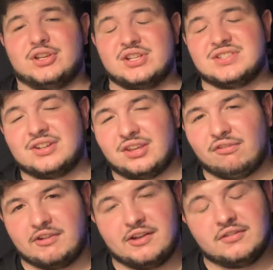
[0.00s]
Kentucky
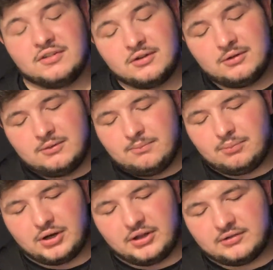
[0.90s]
fan,
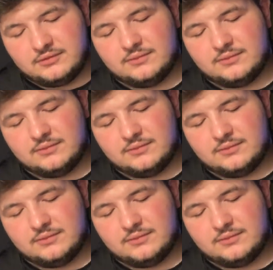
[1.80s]
but